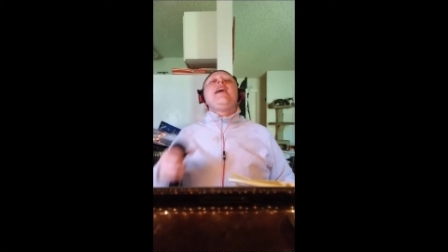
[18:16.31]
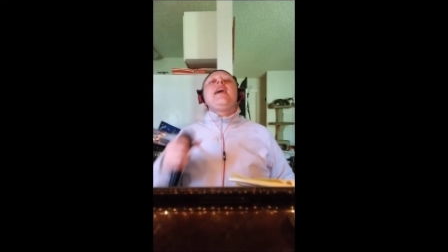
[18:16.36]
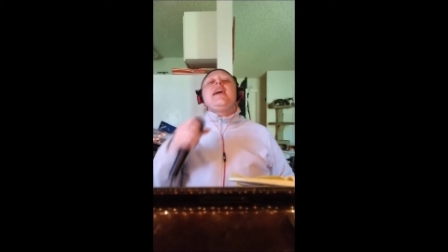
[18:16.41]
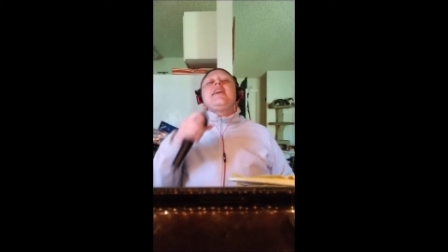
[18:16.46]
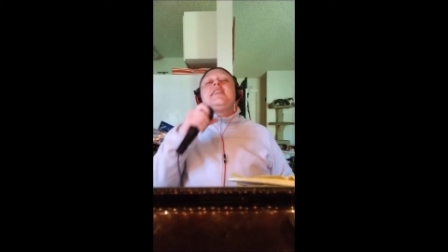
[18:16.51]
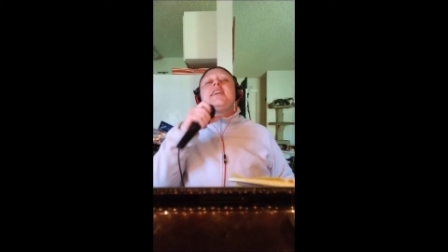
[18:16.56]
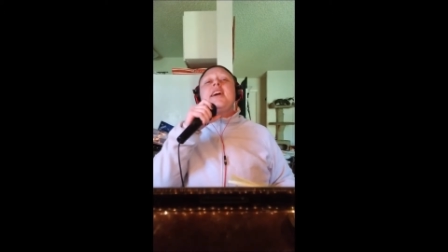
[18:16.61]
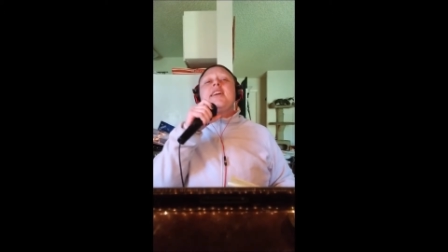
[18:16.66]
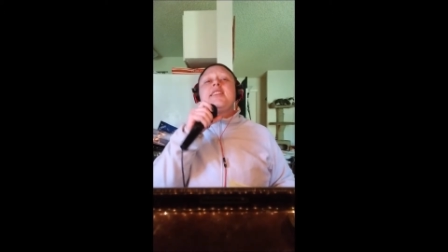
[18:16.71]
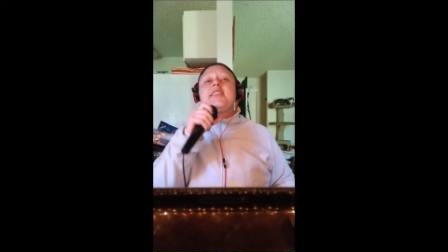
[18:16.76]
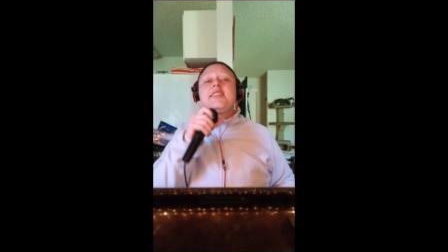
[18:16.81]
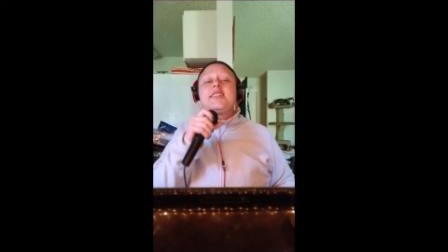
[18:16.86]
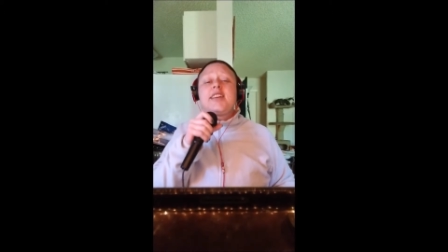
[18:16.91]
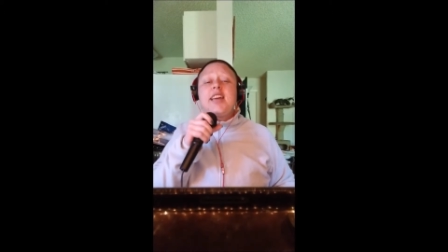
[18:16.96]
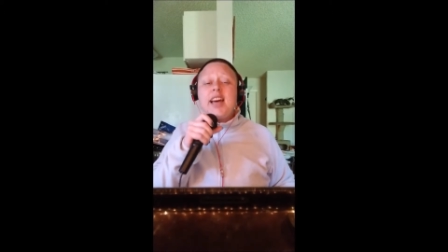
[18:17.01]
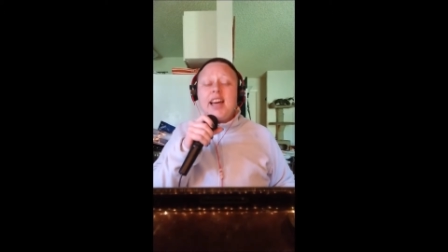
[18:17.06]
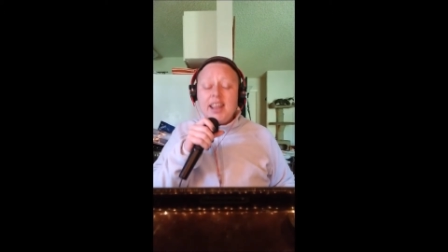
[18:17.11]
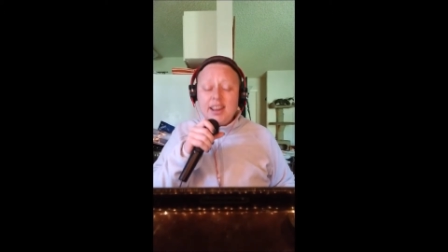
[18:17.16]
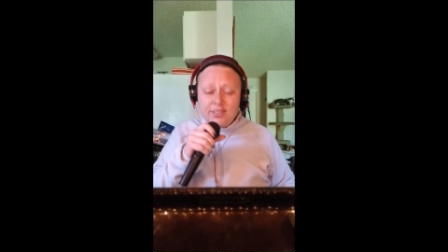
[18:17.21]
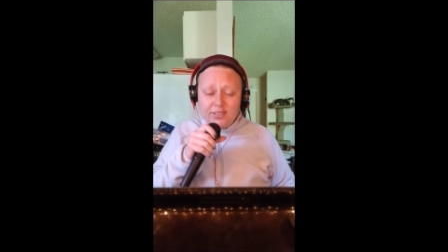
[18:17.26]
And yeah, this
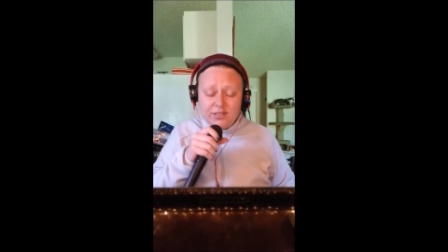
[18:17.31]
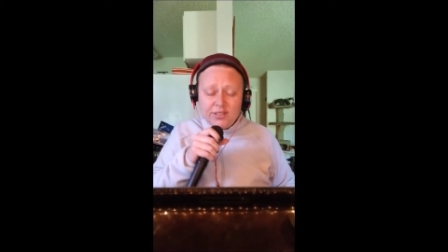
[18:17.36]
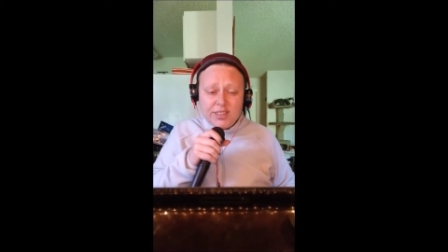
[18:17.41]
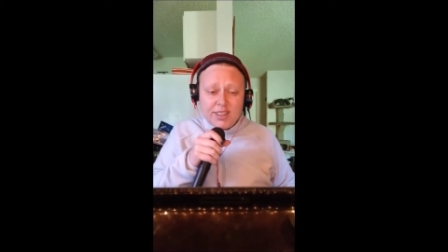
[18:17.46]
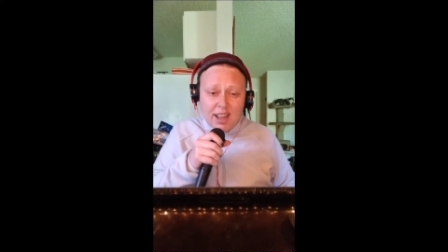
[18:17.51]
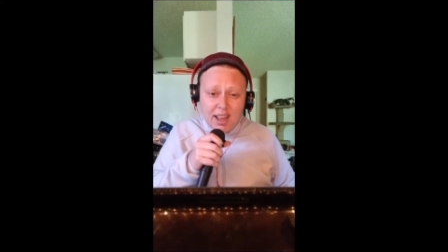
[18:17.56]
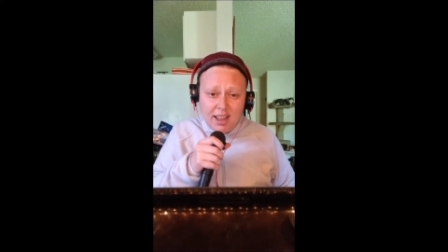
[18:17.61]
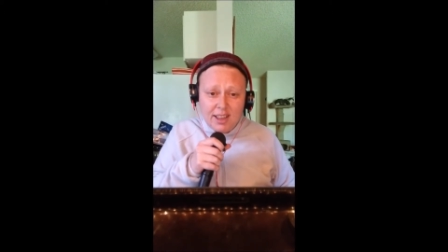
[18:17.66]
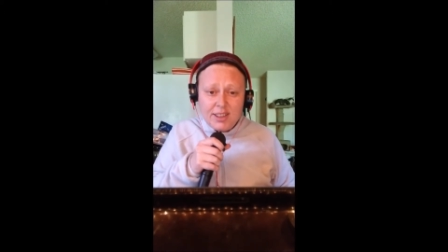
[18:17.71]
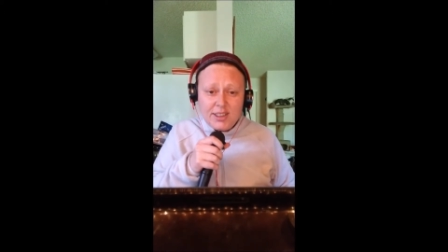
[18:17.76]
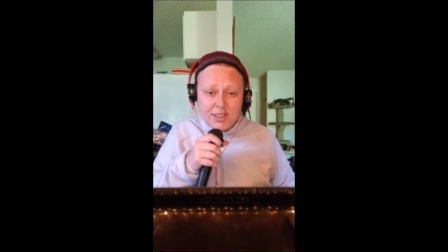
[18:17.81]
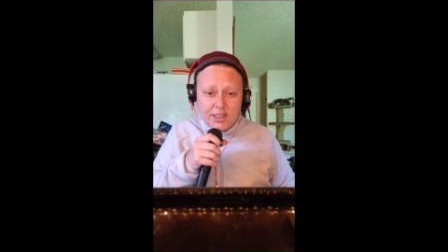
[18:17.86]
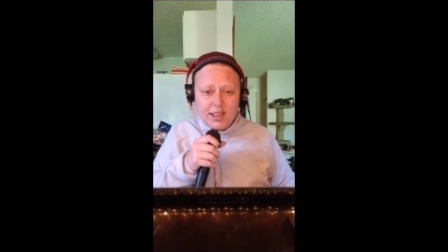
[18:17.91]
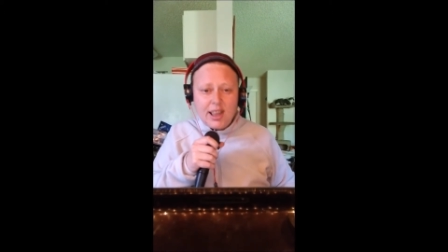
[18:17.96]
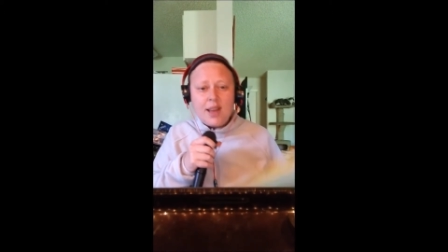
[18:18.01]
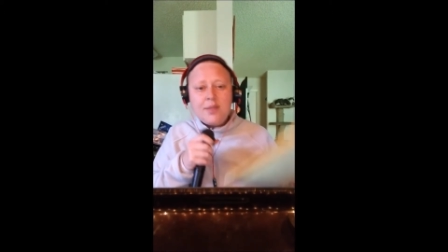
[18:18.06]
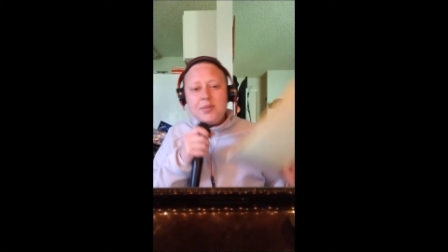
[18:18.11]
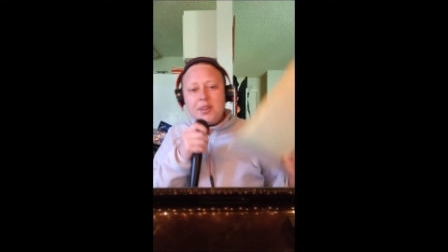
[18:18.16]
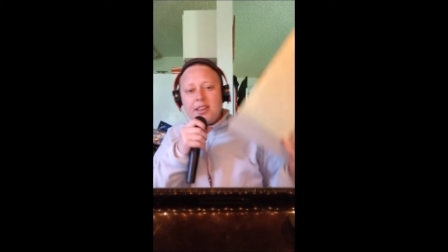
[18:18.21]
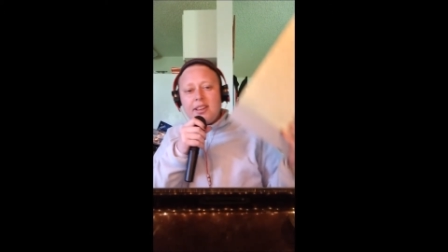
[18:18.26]
kind of does,
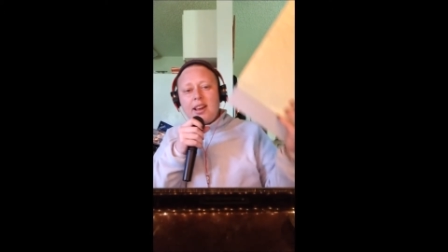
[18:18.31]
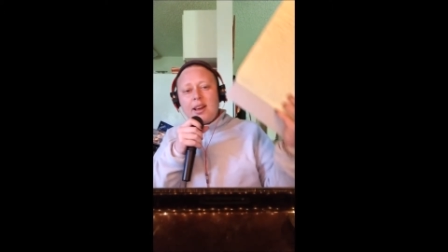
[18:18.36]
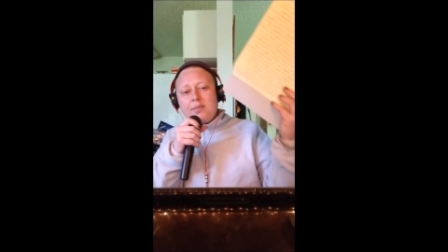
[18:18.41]
I mean,